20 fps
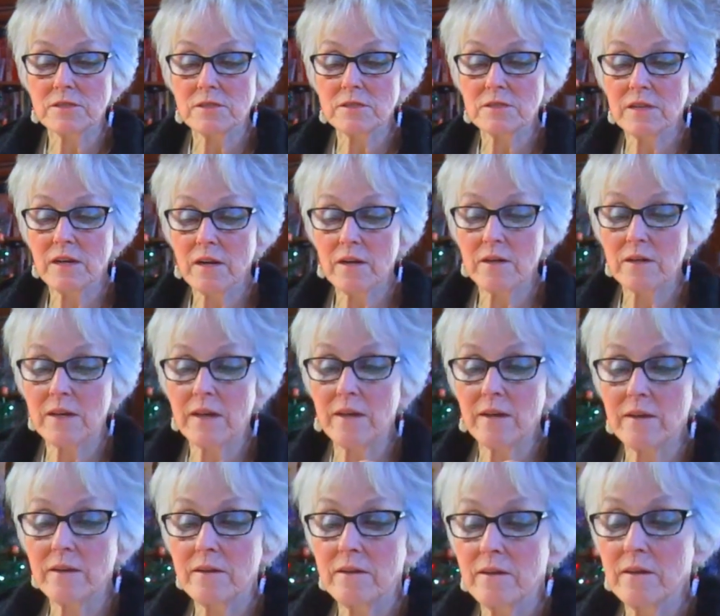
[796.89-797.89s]

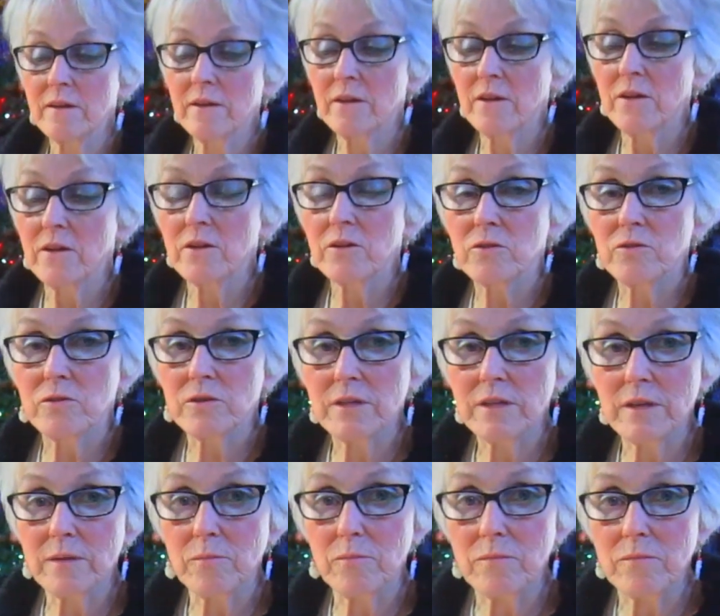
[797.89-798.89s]
starting could
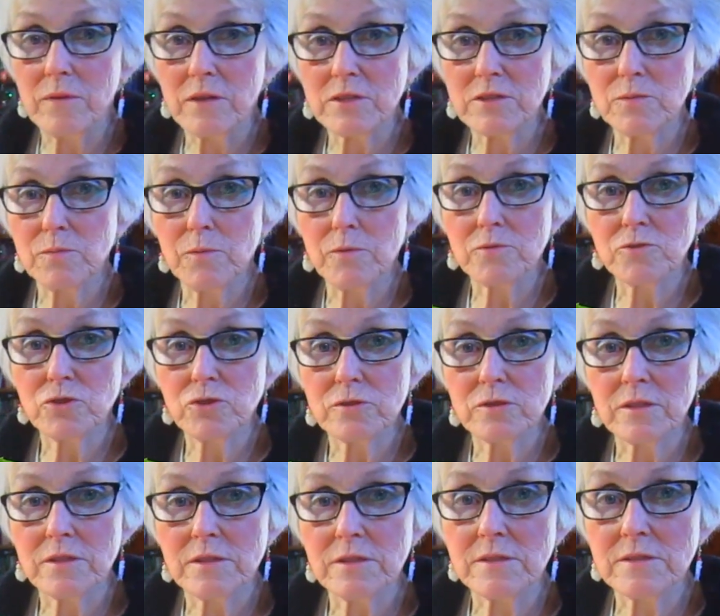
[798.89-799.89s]
get exposure
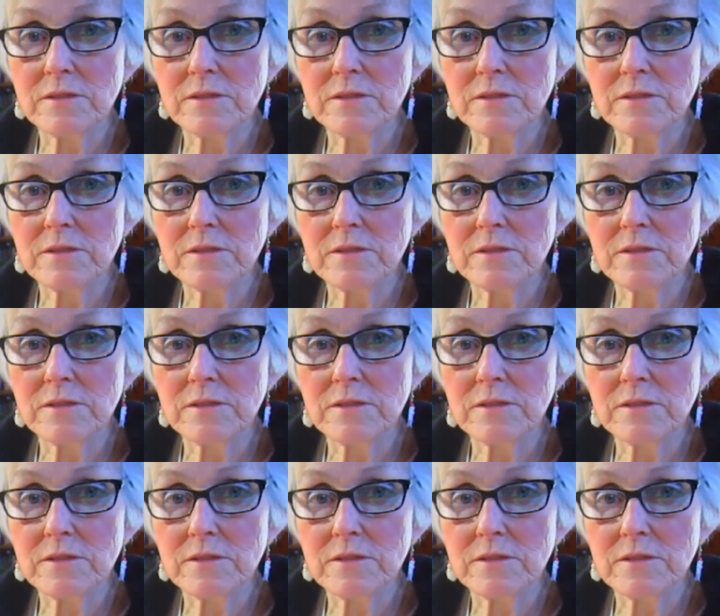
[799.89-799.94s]
to the